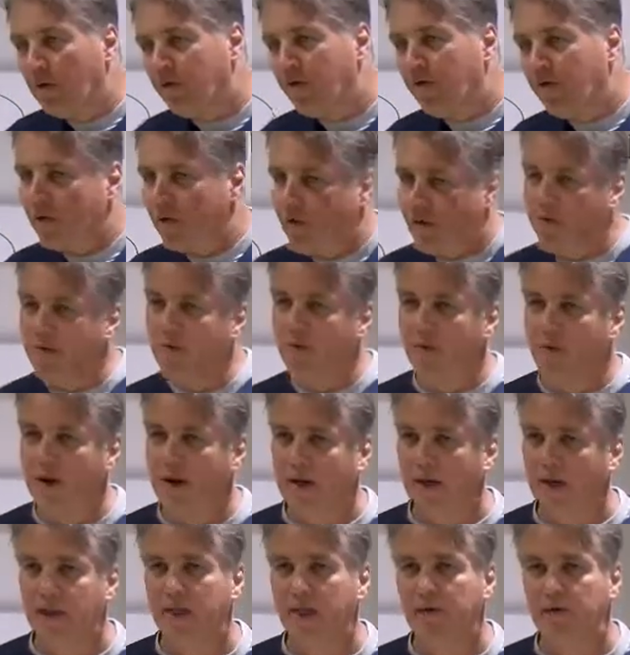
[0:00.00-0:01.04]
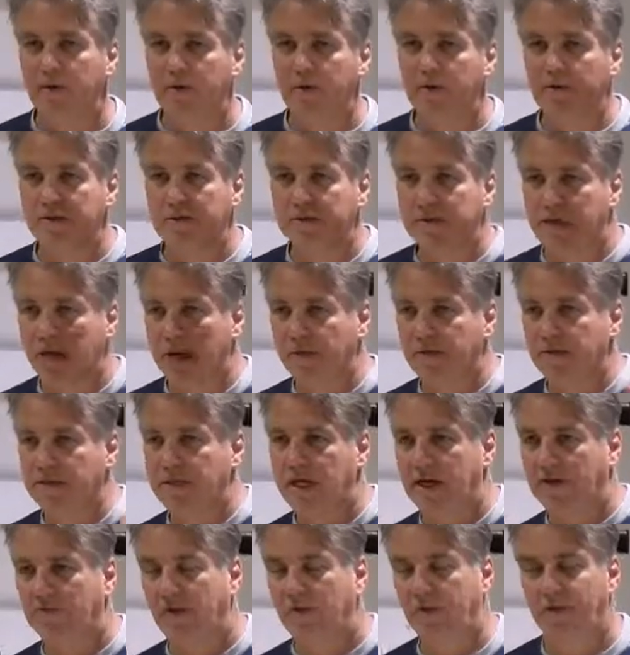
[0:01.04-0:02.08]
theoretically we use
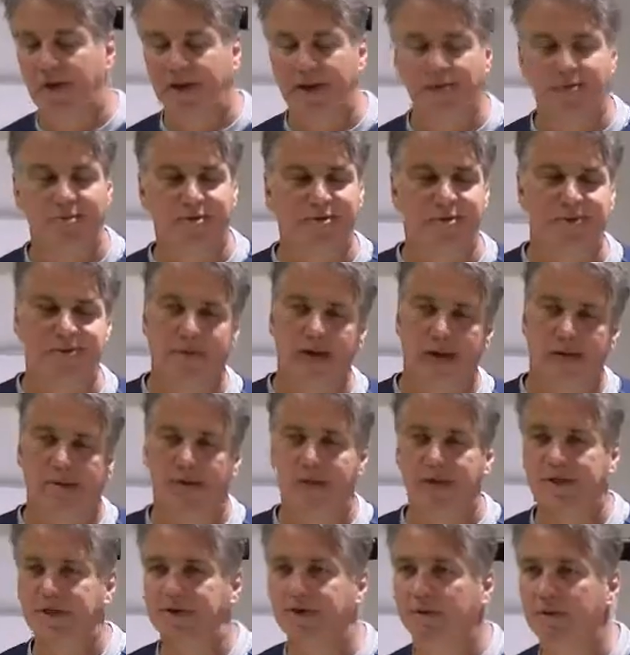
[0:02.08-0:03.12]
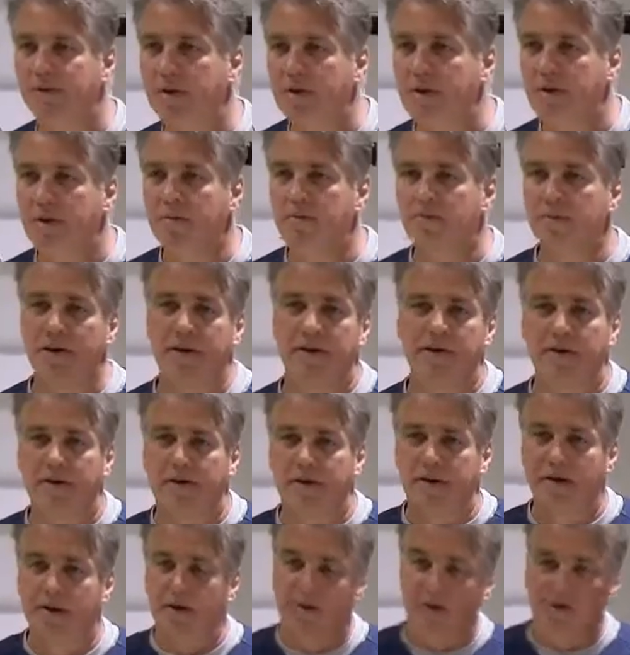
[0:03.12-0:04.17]
10% of our brain, which is not really true. But
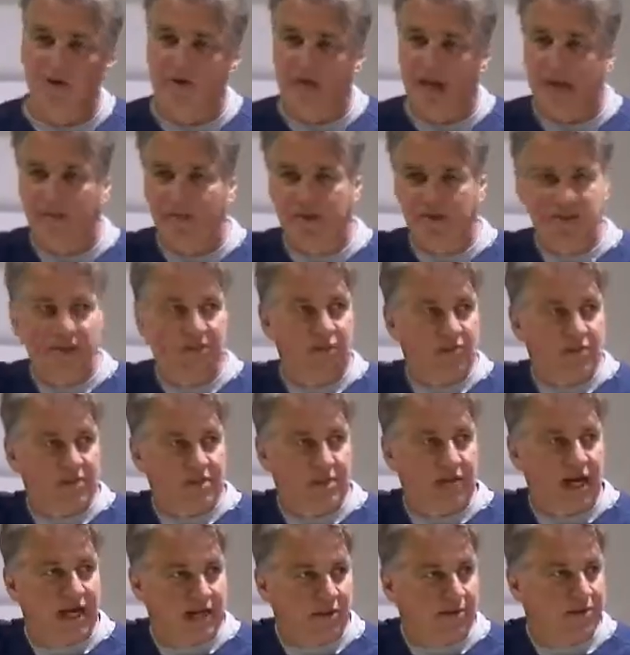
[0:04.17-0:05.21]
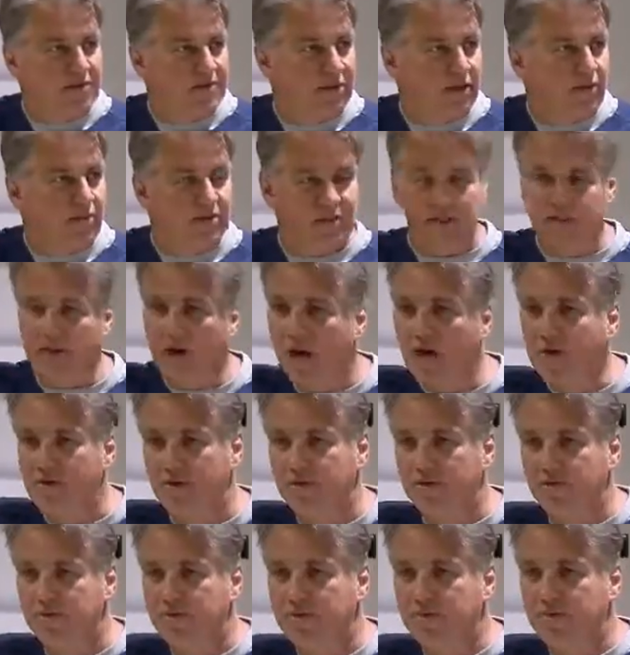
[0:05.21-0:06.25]
that means that was 90% was
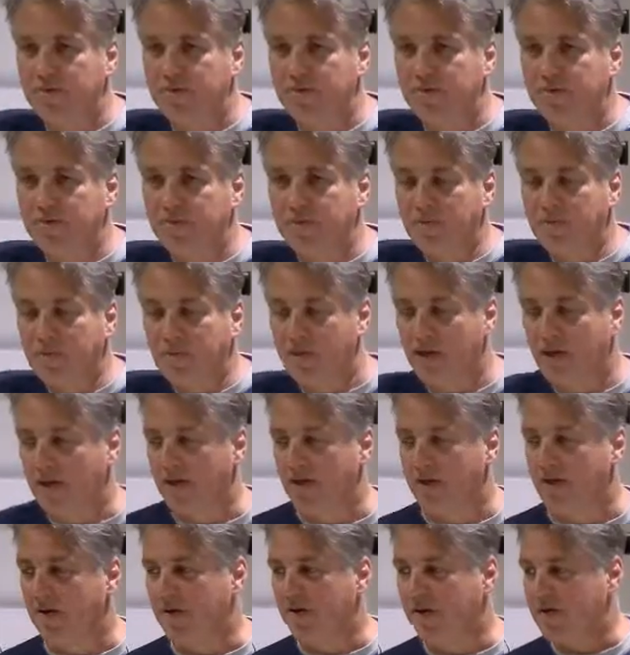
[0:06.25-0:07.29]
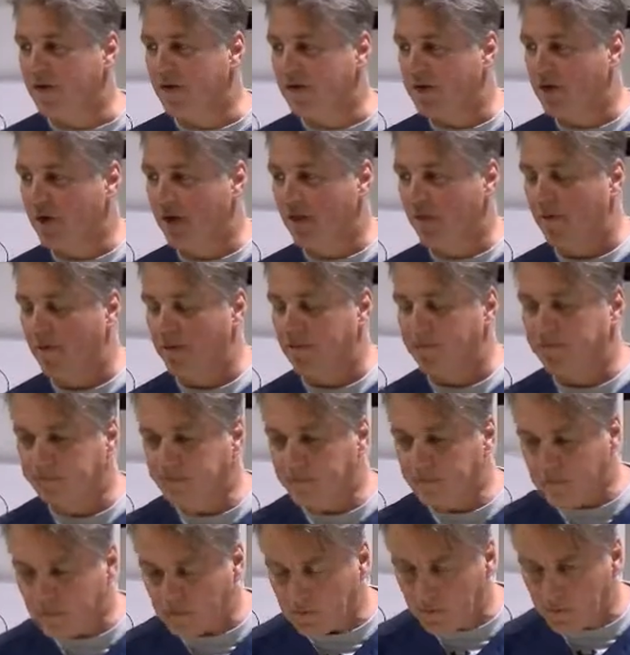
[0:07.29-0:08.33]
unused. And this gentleman,
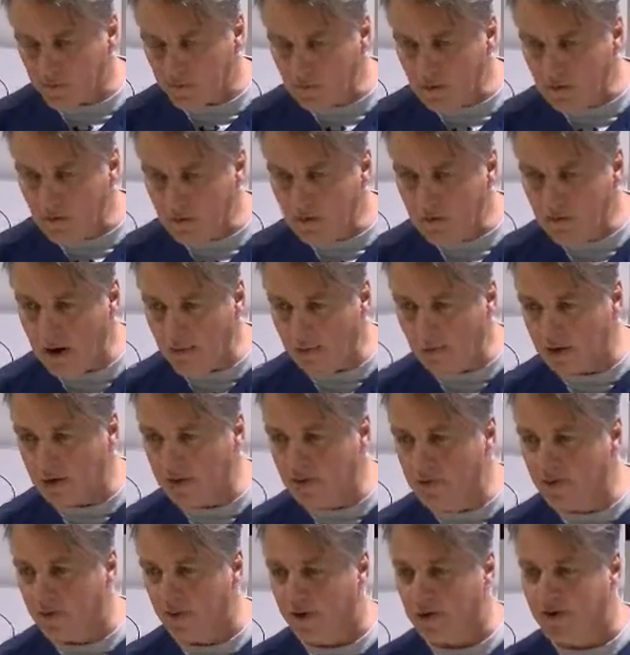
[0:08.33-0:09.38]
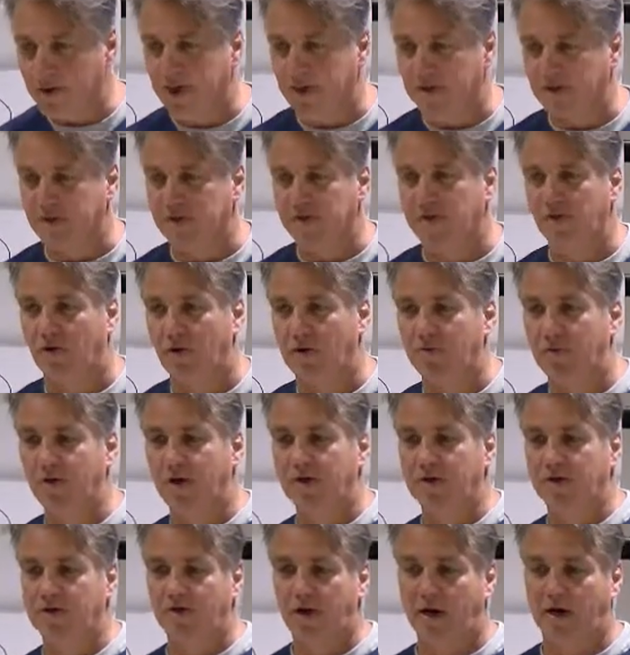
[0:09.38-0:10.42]
Robert Cooper, tells a story
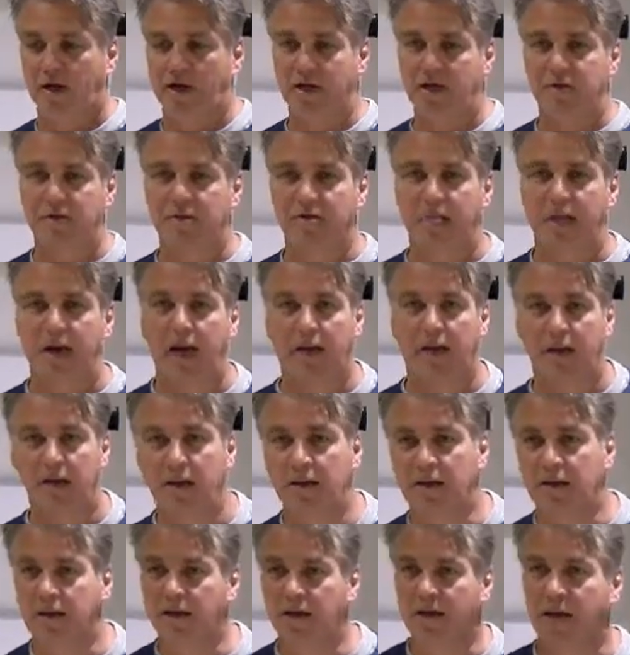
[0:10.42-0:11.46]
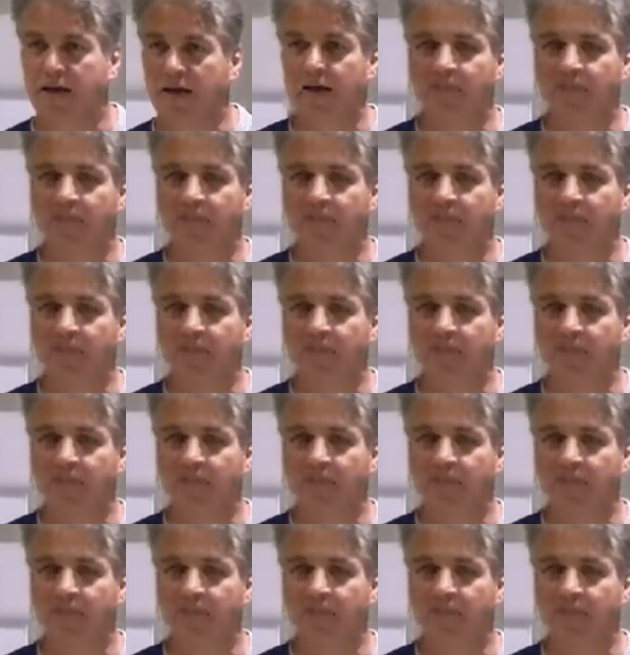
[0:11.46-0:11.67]
about trekking in Tibet, and he